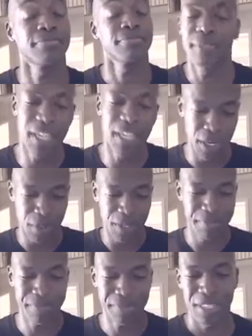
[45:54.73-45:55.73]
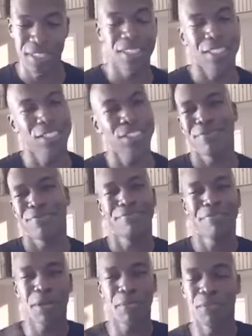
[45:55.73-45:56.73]
Anyway, just
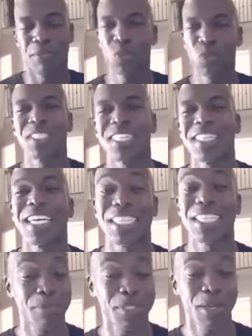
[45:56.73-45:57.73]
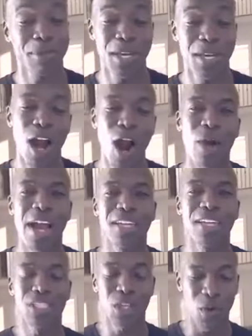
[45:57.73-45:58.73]
my twisted thinking sometimes. All right,
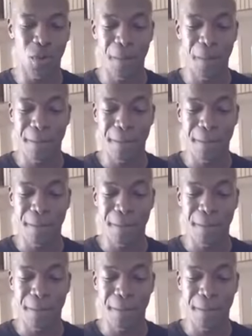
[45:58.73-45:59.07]
so